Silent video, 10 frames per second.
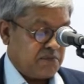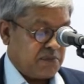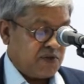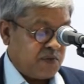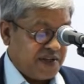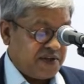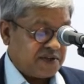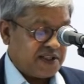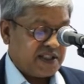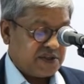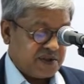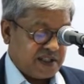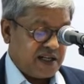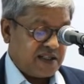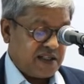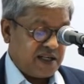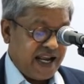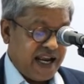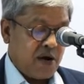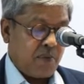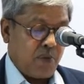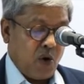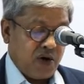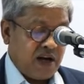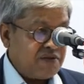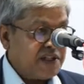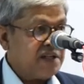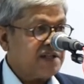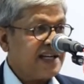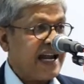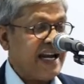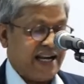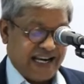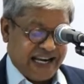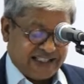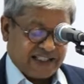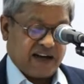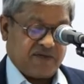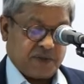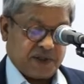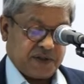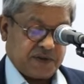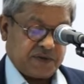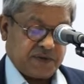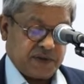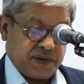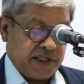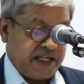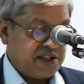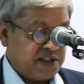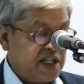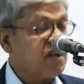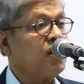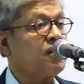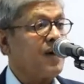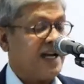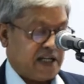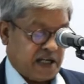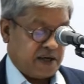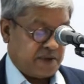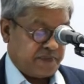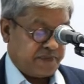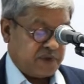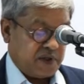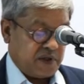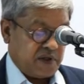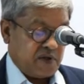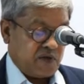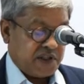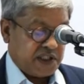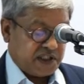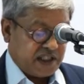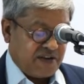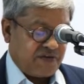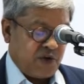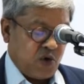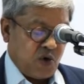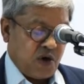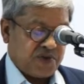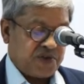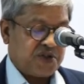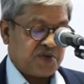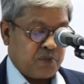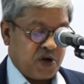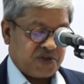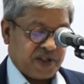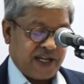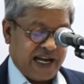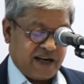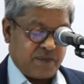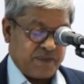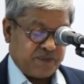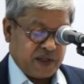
But whether this has resulted in more governance and less government is still not quite clear. With a tough, no-nonsense boss at the helm,